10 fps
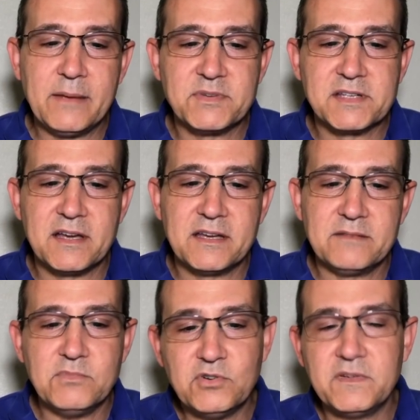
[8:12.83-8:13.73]

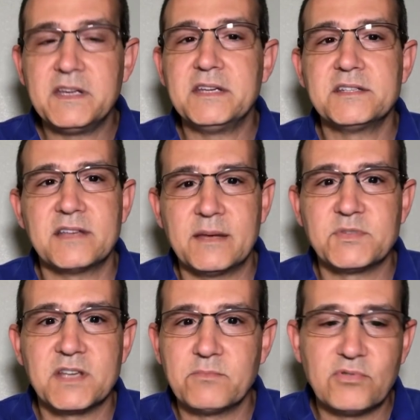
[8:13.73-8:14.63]
Amazon movies,
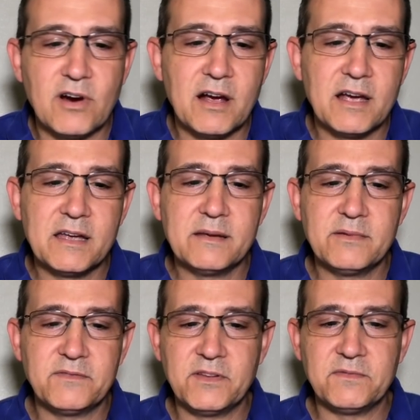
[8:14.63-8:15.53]
Amazon Prime.
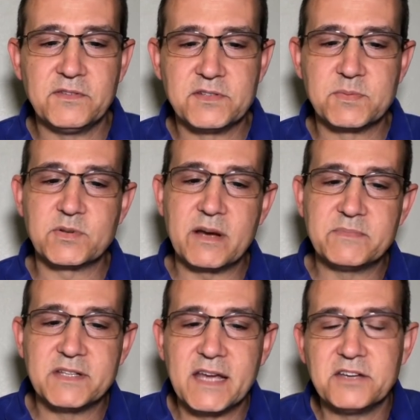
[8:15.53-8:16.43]
If you
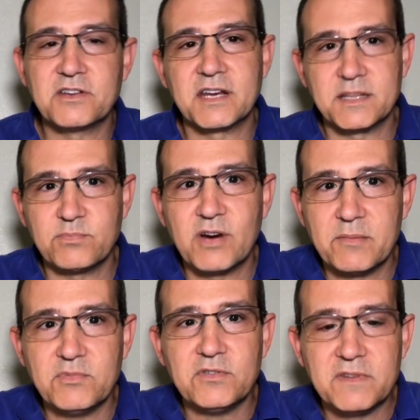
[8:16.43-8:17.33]
subscribe to that, you're going to get the
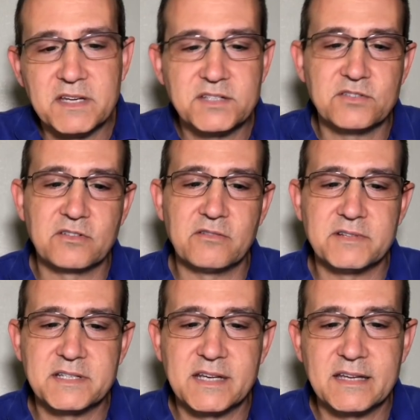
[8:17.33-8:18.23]
Prime movies. You're
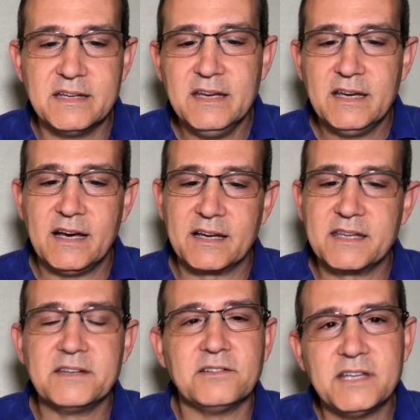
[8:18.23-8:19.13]
going to get
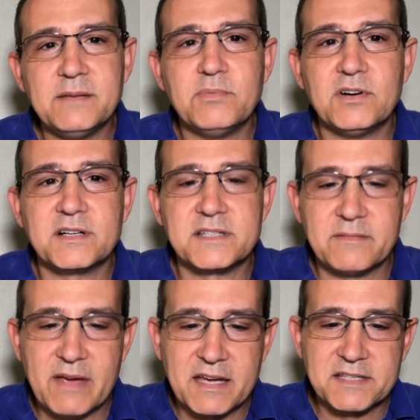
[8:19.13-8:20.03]
Kindle ebooks
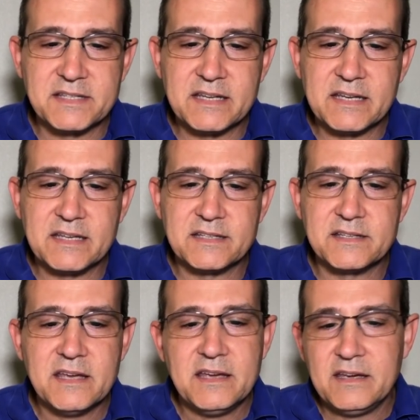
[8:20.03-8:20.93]
and
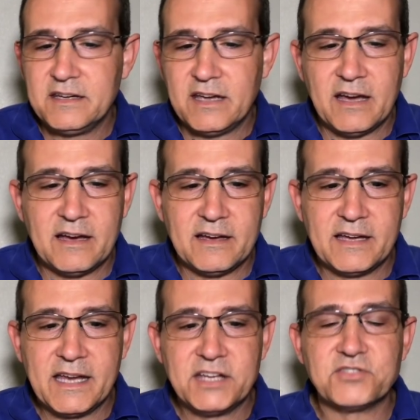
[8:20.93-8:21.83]
magazines,
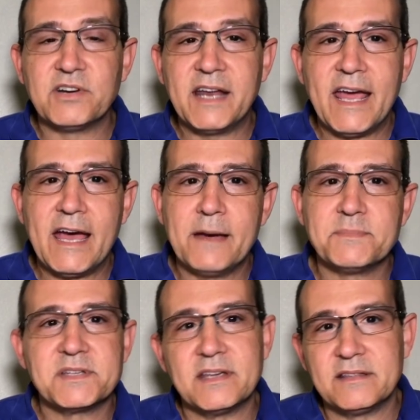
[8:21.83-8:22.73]
Android
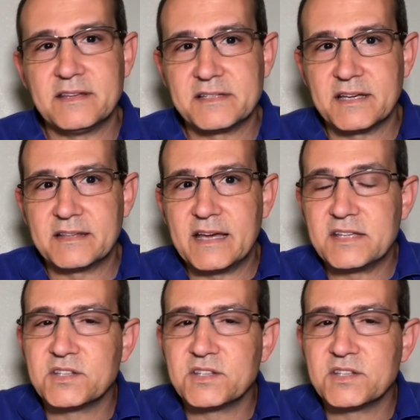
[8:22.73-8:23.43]
apps, and things like that.